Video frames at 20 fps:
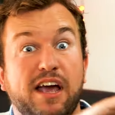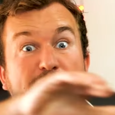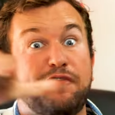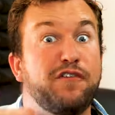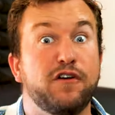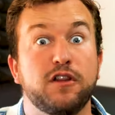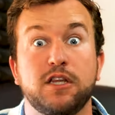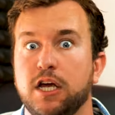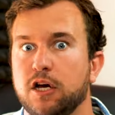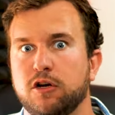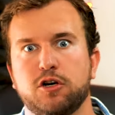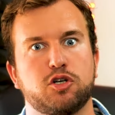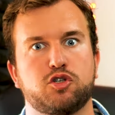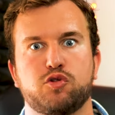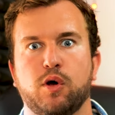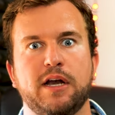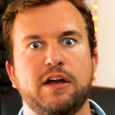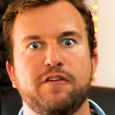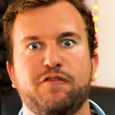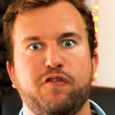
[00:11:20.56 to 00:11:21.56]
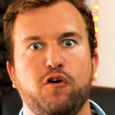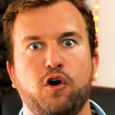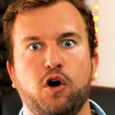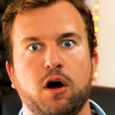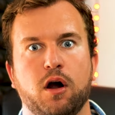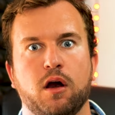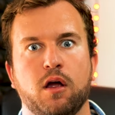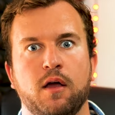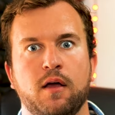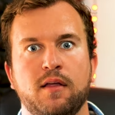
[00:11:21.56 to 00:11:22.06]
Definitely under
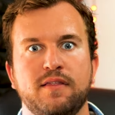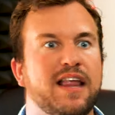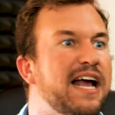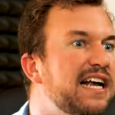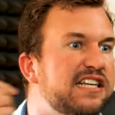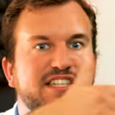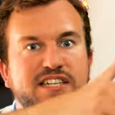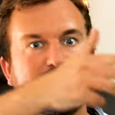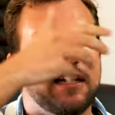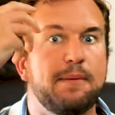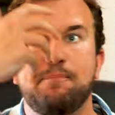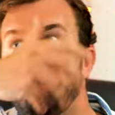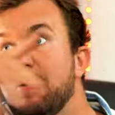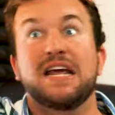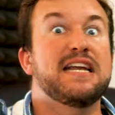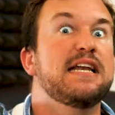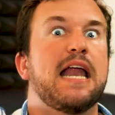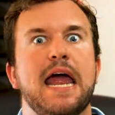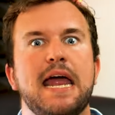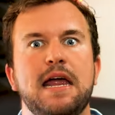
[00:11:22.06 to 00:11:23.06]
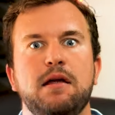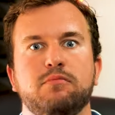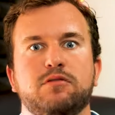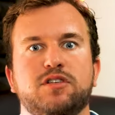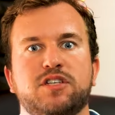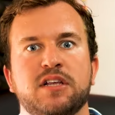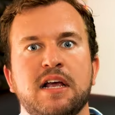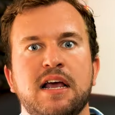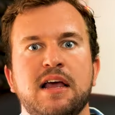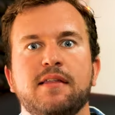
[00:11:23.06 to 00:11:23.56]
24, next to the big
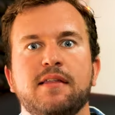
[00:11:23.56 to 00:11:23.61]
names.